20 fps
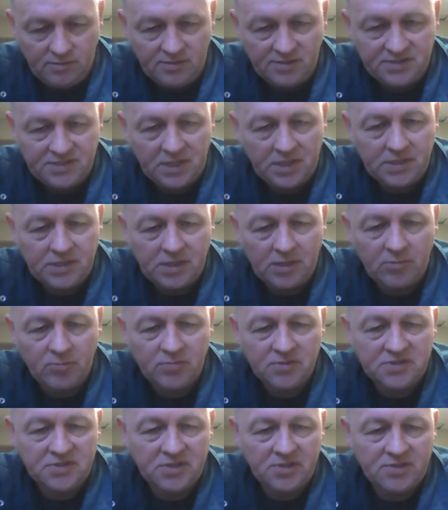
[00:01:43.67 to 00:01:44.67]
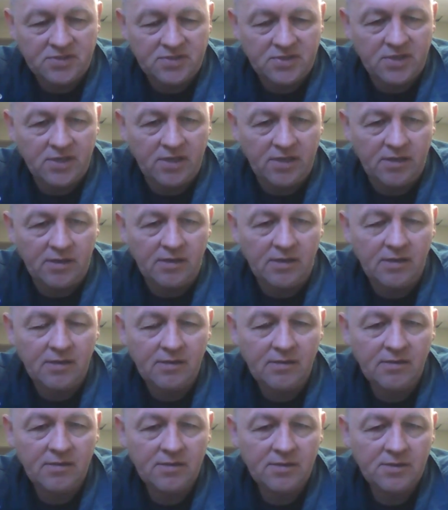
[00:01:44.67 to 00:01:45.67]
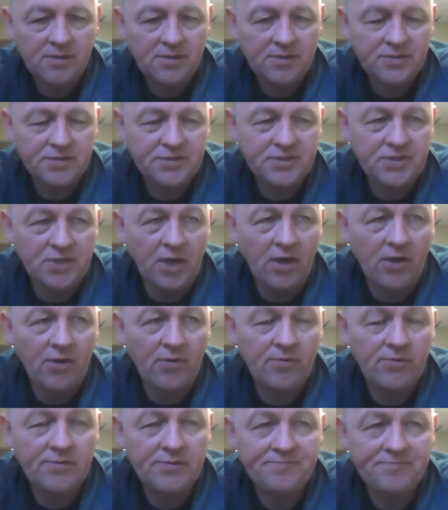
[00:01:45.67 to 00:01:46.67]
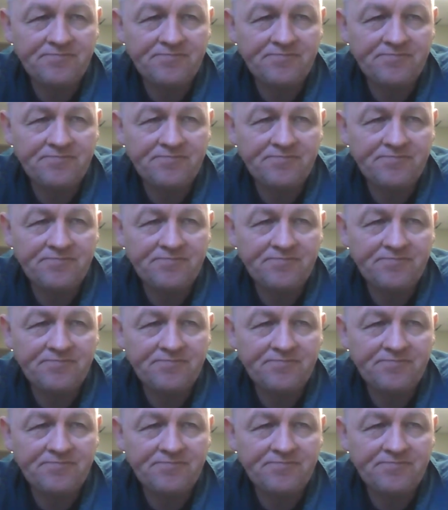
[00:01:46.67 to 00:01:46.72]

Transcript: since I was 16. So,